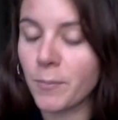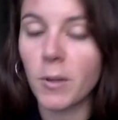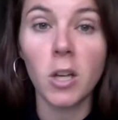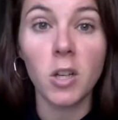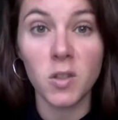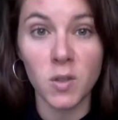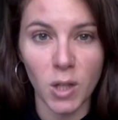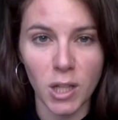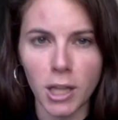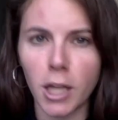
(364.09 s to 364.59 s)

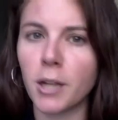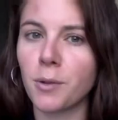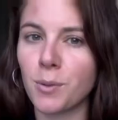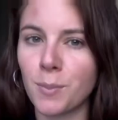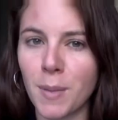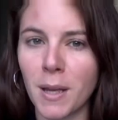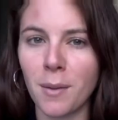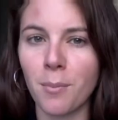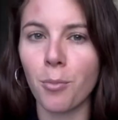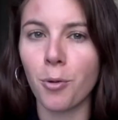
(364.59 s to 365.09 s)
So I thought it would
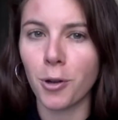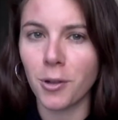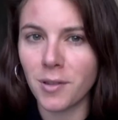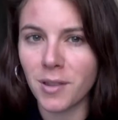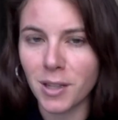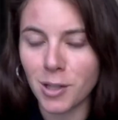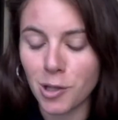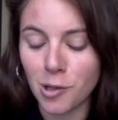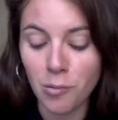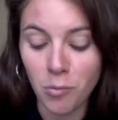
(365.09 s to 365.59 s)
be important
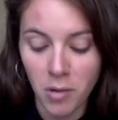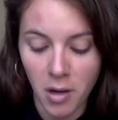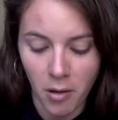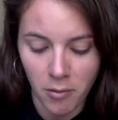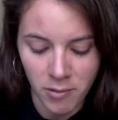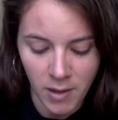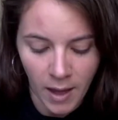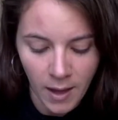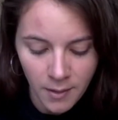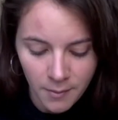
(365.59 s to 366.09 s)
that you know
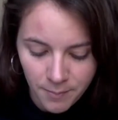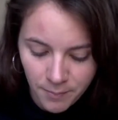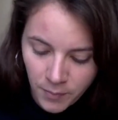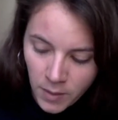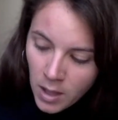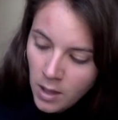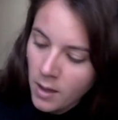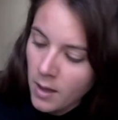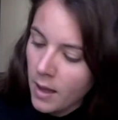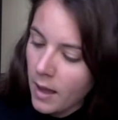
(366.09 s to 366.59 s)
that.
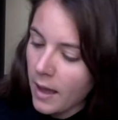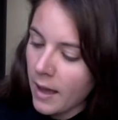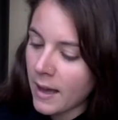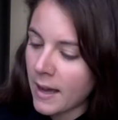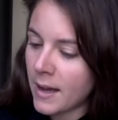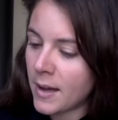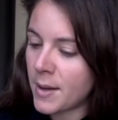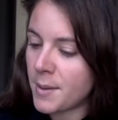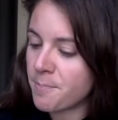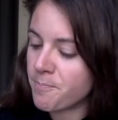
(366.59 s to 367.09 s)

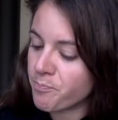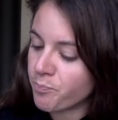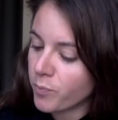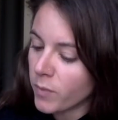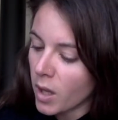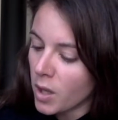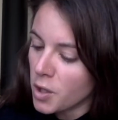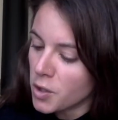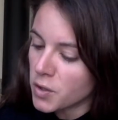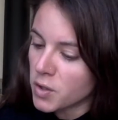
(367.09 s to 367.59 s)

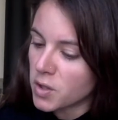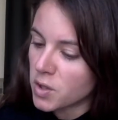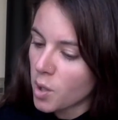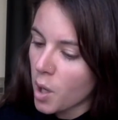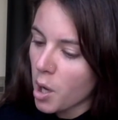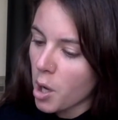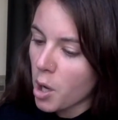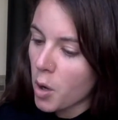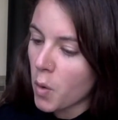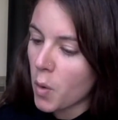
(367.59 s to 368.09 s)

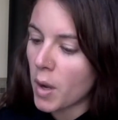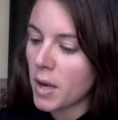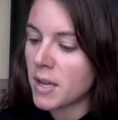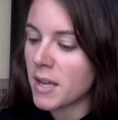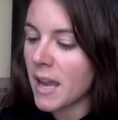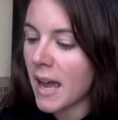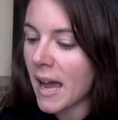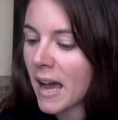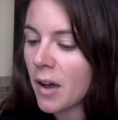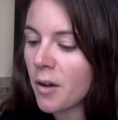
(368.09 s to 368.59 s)
So
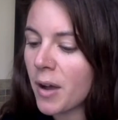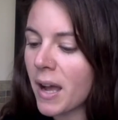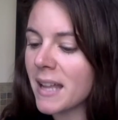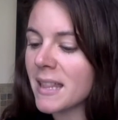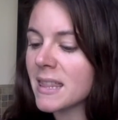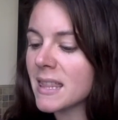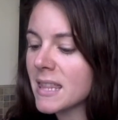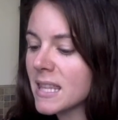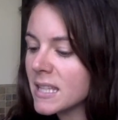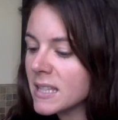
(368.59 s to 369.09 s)
now at
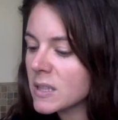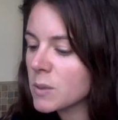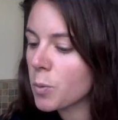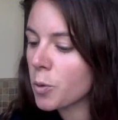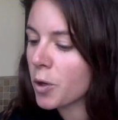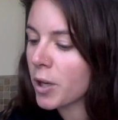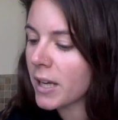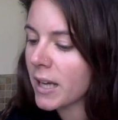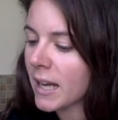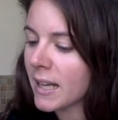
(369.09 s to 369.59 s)
this
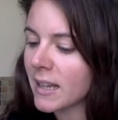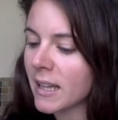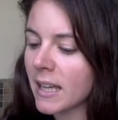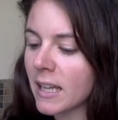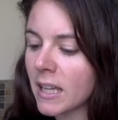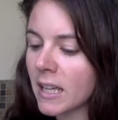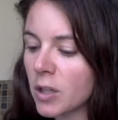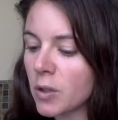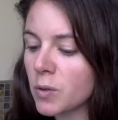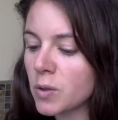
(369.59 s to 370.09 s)
point, I'd like
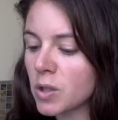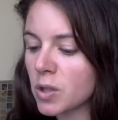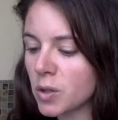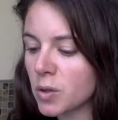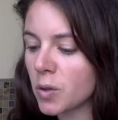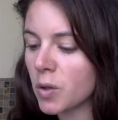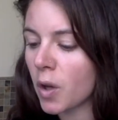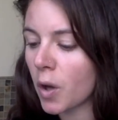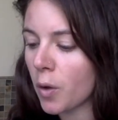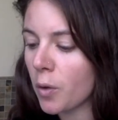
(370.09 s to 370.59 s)
you to
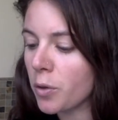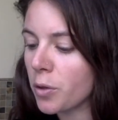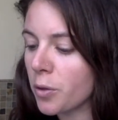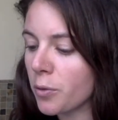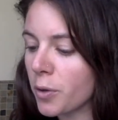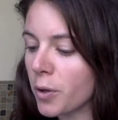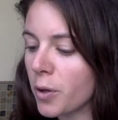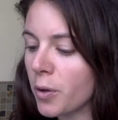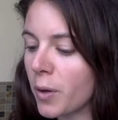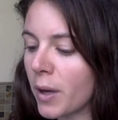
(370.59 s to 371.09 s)
go
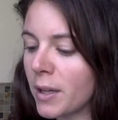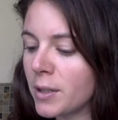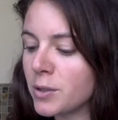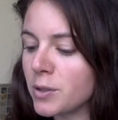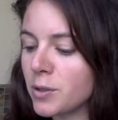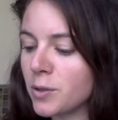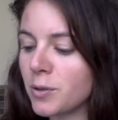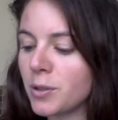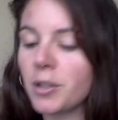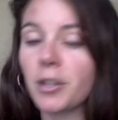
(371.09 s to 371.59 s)
through and do
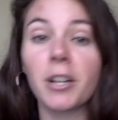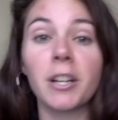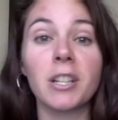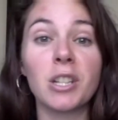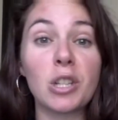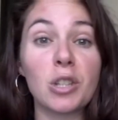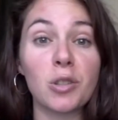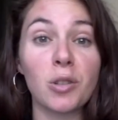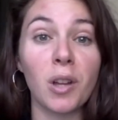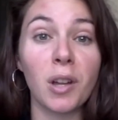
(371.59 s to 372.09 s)
your
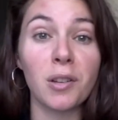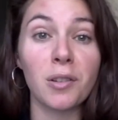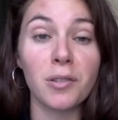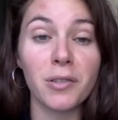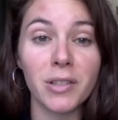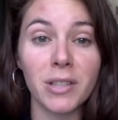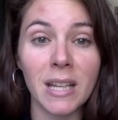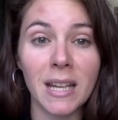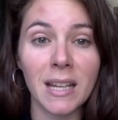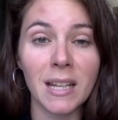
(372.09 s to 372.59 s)
initial
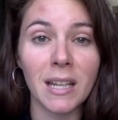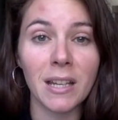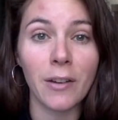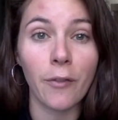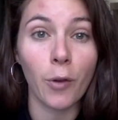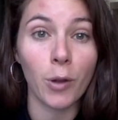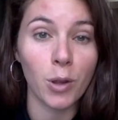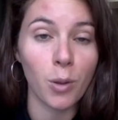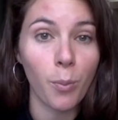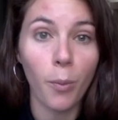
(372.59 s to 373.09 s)
understanding of
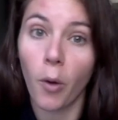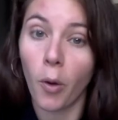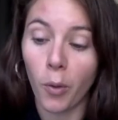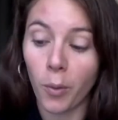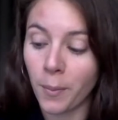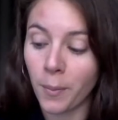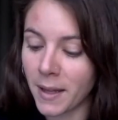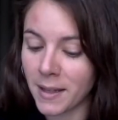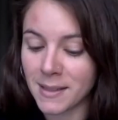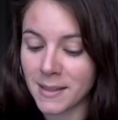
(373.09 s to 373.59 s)
what the
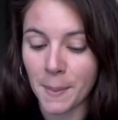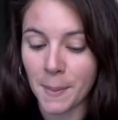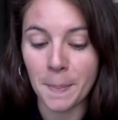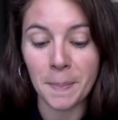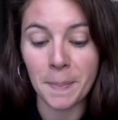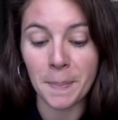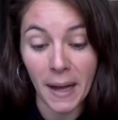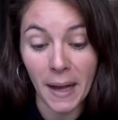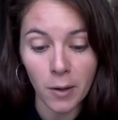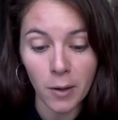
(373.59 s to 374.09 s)
poem is
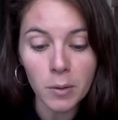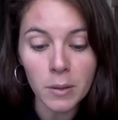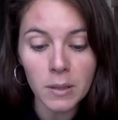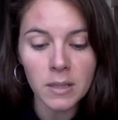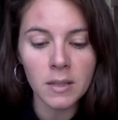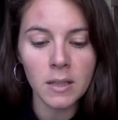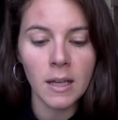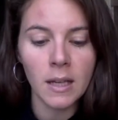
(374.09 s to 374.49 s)
about.